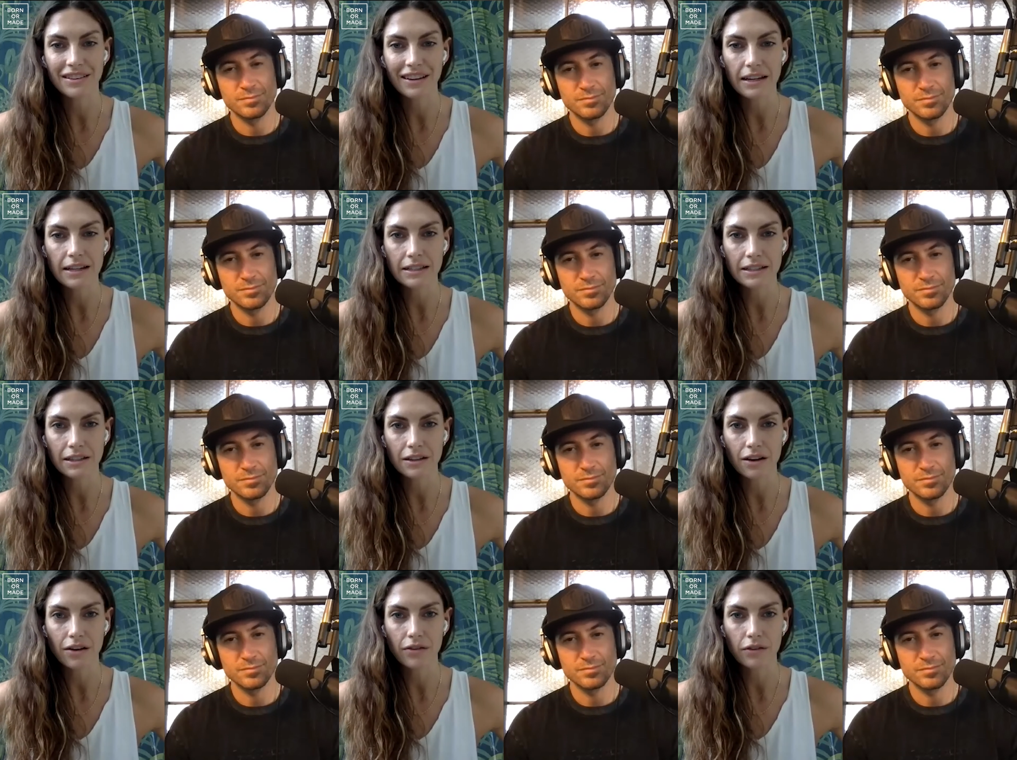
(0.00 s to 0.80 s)
Speaker 1: easy
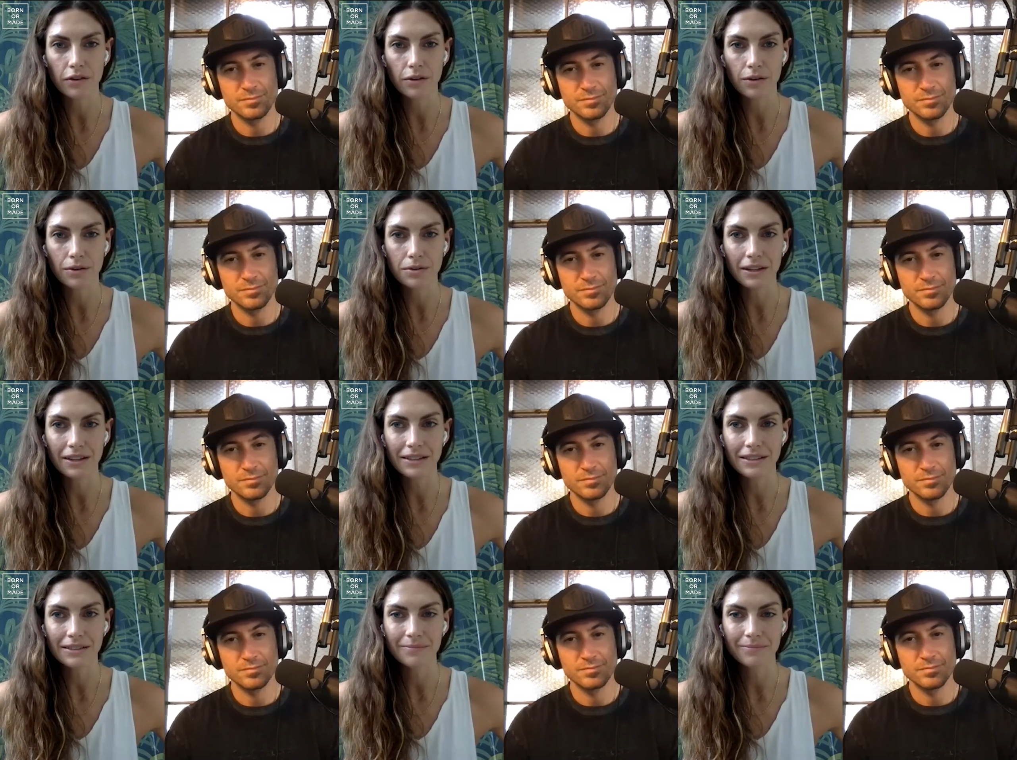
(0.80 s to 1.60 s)
to overdo those
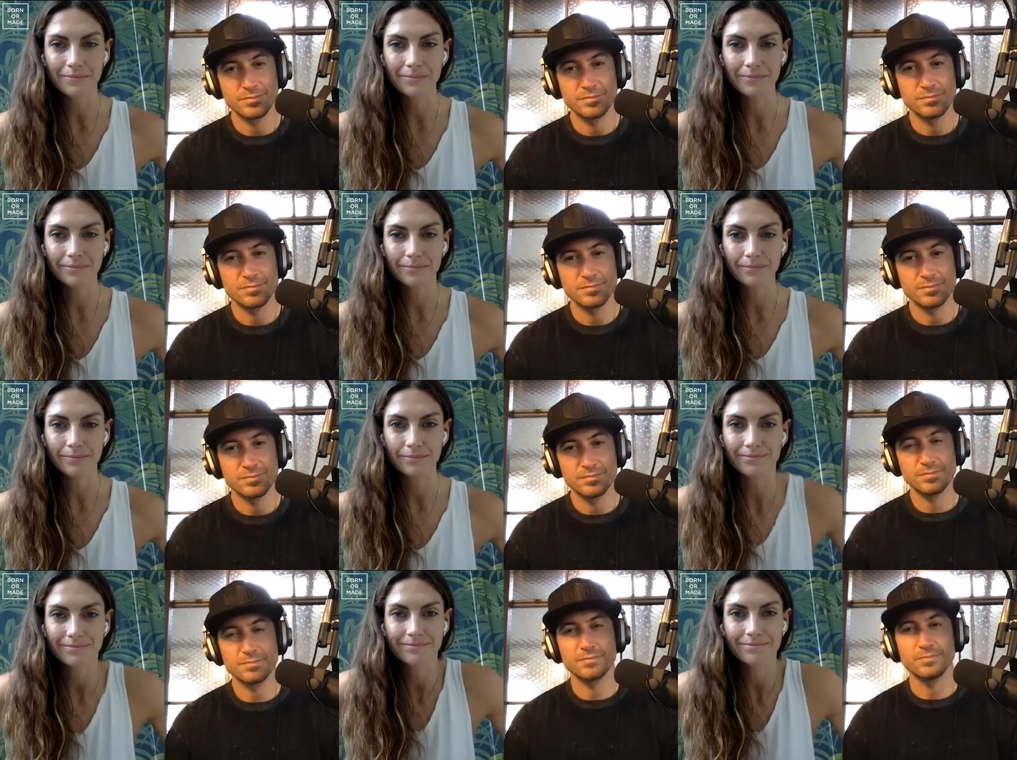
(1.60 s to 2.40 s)
things.
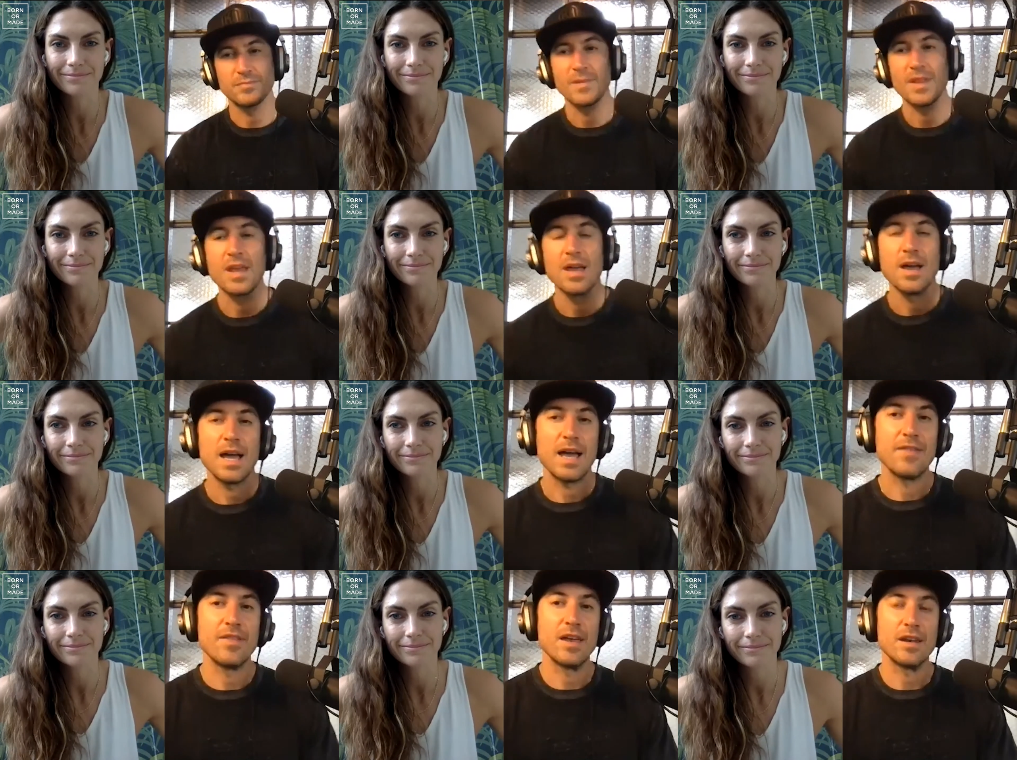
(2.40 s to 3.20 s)
Speaker 2: Mm.
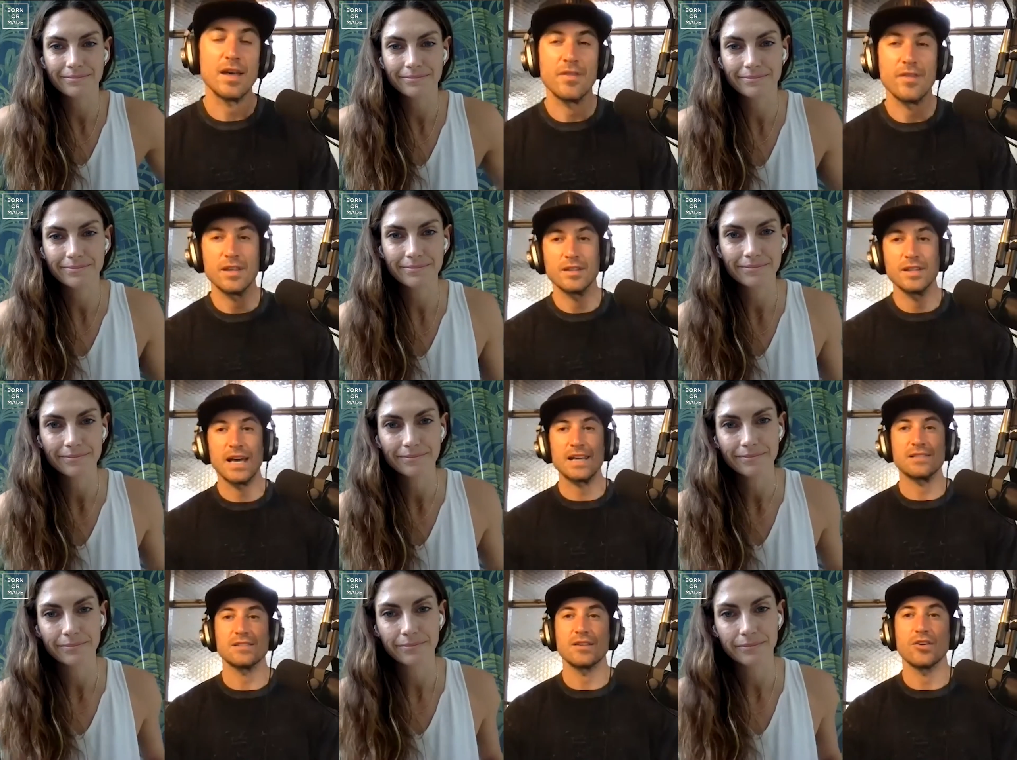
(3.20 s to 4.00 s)
And then, and then,
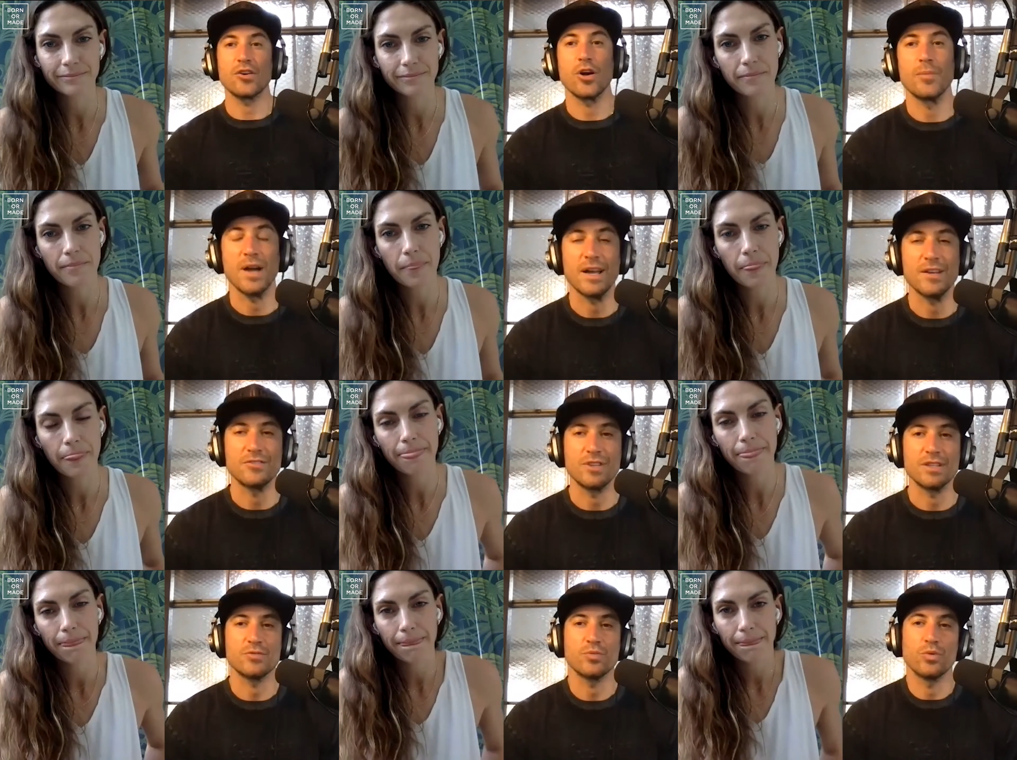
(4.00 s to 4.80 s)
lastly,
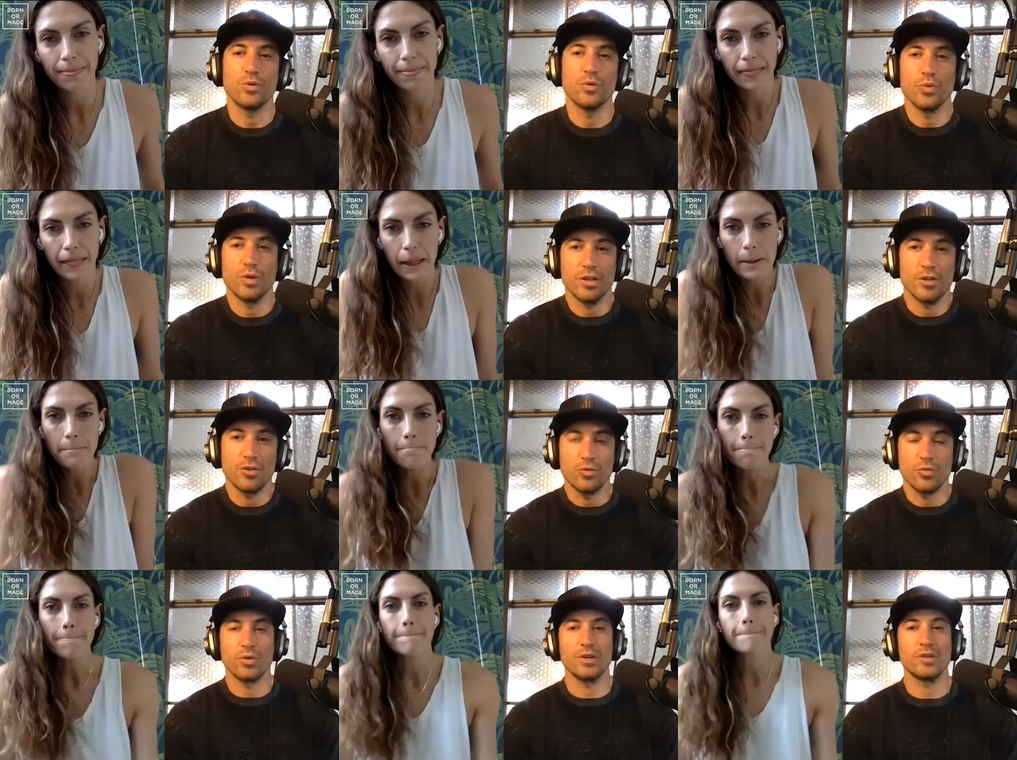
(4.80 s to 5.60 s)
carbohydrates. What what do
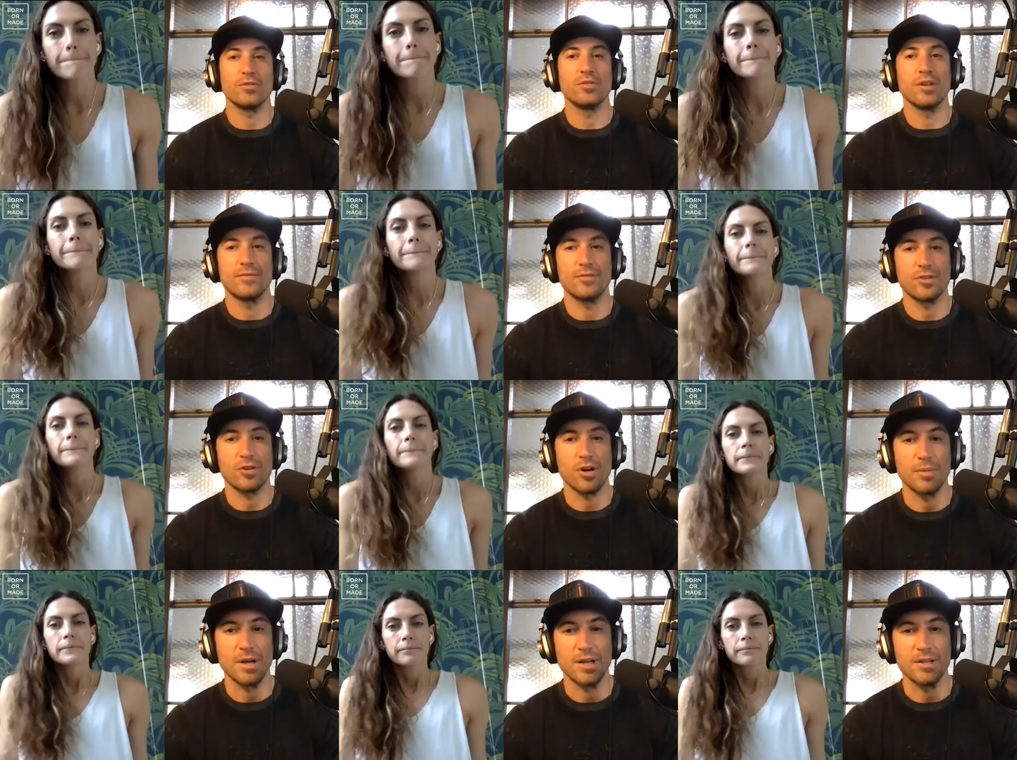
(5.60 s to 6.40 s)
you what do you love for
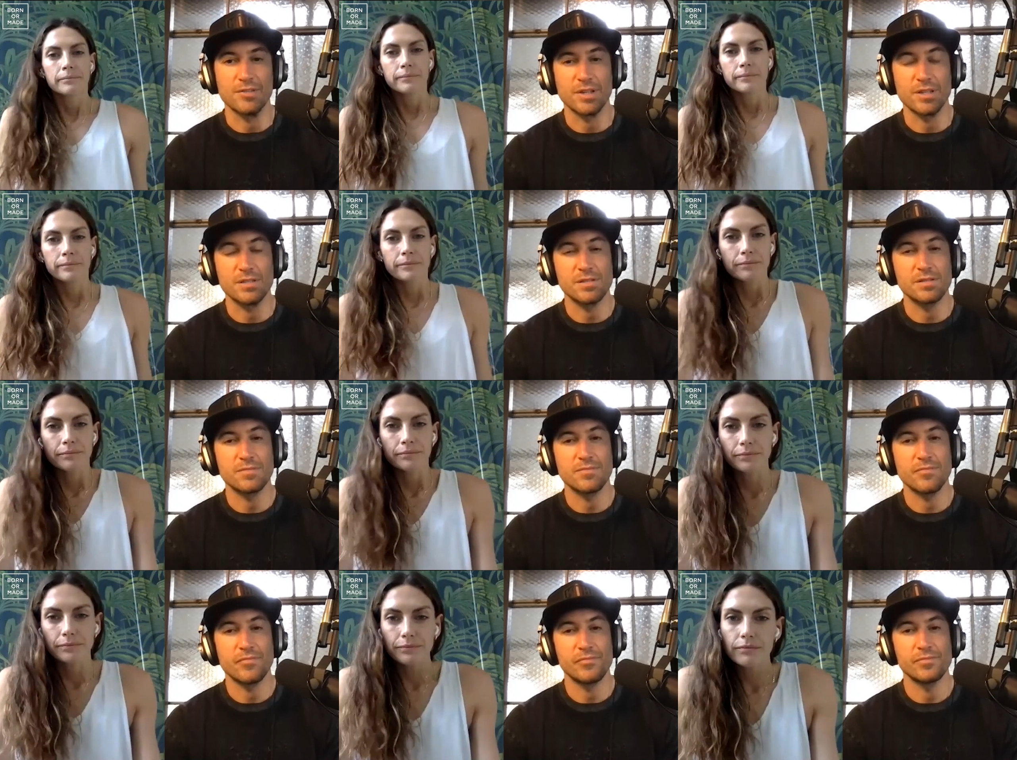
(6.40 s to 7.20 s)

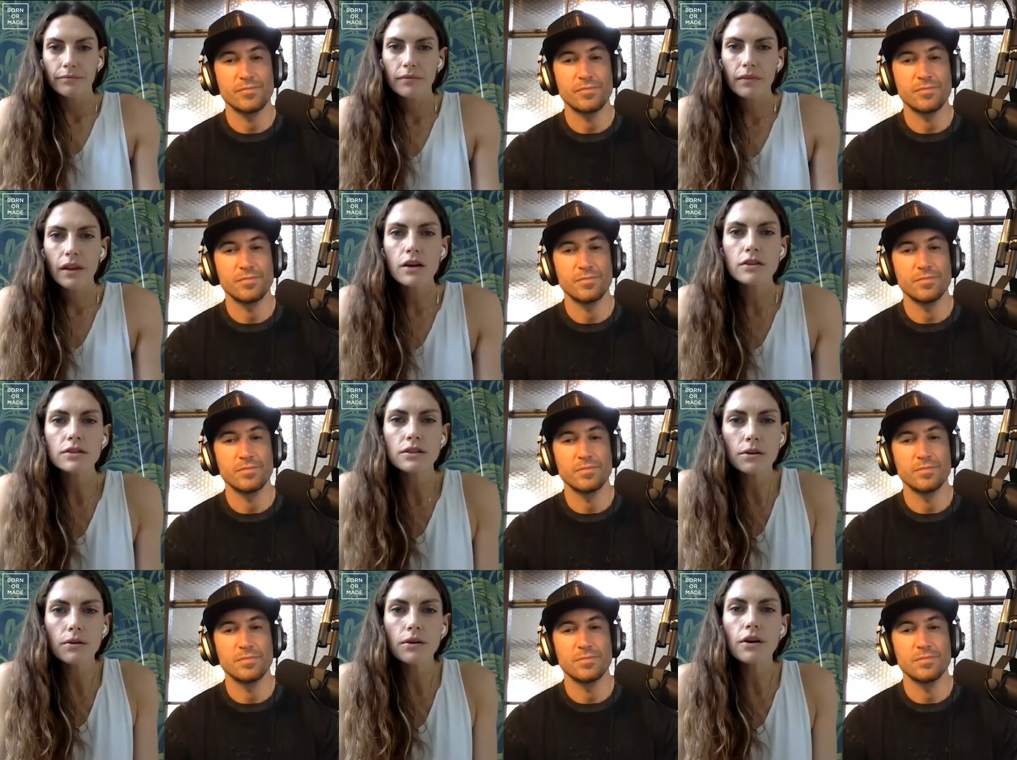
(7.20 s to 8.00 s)
carbohydrates?
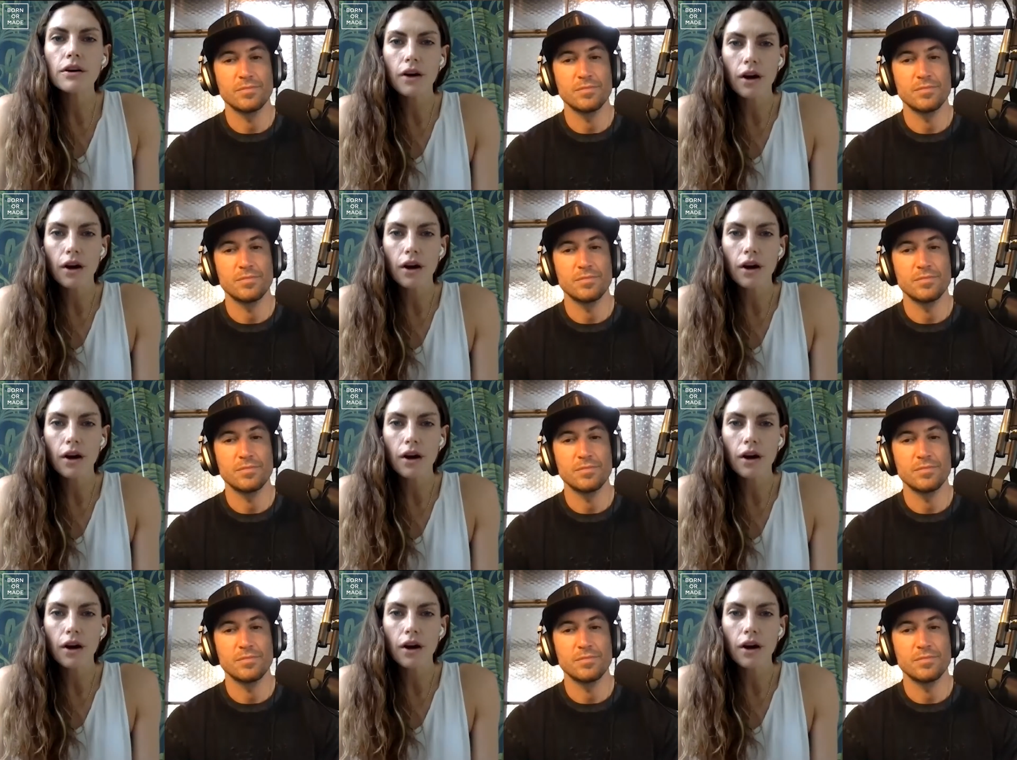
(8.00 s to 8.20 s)
Speaker 1: So